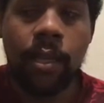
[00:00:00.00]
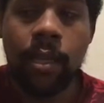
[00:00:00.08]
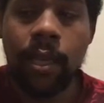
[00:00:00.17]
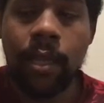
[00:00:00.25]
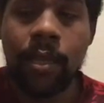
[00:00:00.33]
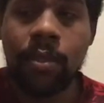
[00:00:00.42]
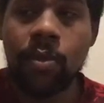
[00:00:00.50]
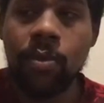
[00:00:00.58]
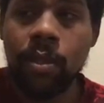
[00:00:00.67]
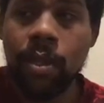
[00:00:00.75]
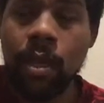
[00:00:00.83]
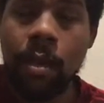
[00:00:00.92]
get this
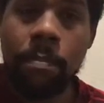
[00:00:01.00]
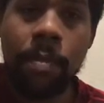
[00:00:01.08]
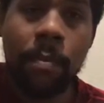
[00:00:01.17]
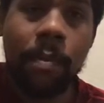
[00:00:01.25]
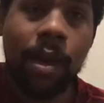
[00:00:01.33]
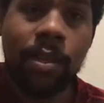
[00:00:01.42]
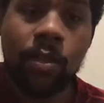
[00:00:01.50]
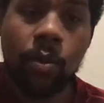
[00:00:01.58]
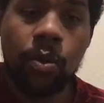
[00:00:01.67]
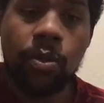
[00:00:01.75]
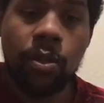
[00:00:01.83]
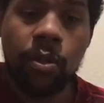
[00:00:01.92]
using the BITBOX
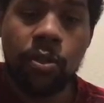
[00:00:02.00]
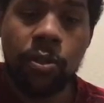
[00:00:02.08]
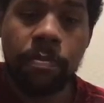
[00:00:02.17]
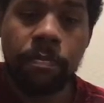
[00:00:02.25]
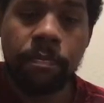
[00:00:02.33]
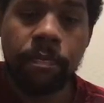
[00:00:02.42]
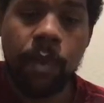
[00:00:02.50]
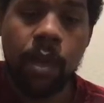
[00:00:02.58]
storage solution.